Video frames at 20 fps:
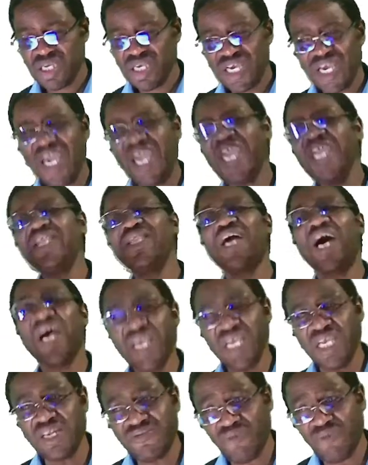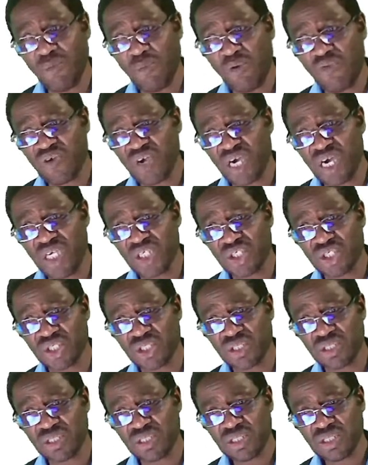either in form of
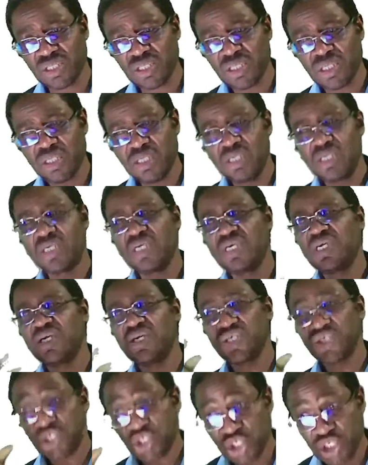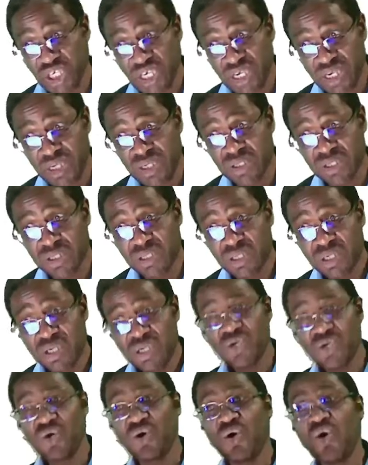cash, shares,
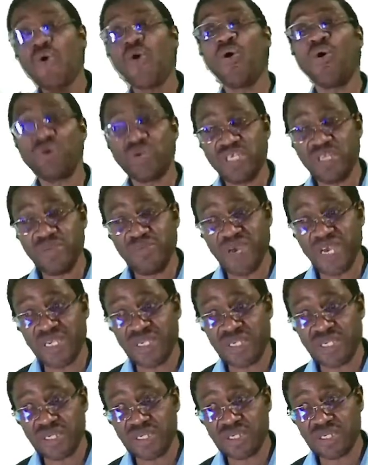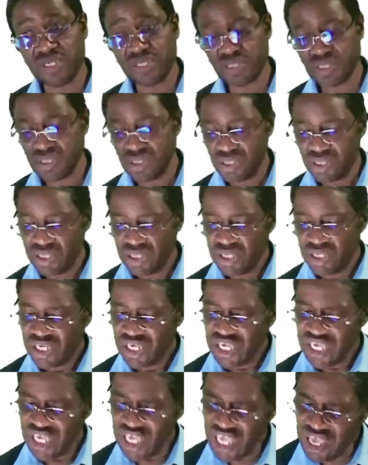or debentures.
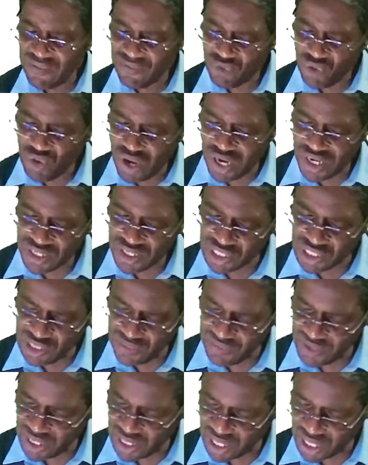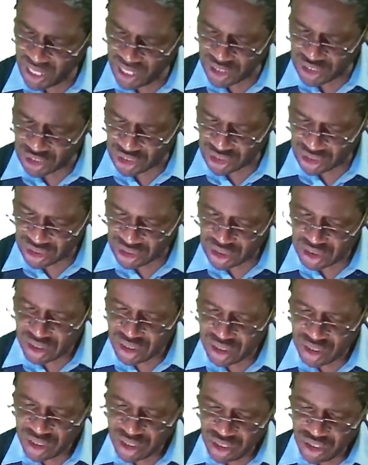If you are receiving cash,
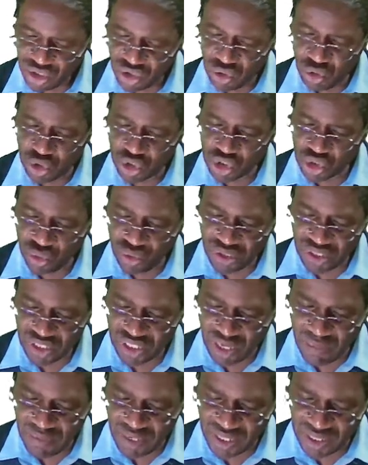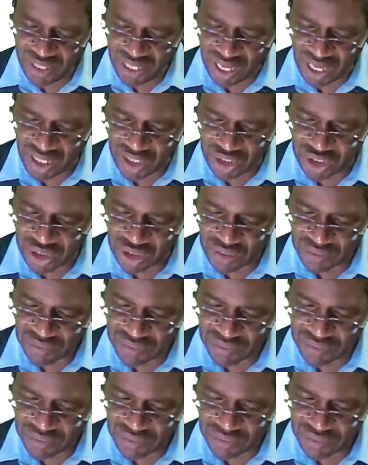you should debit cash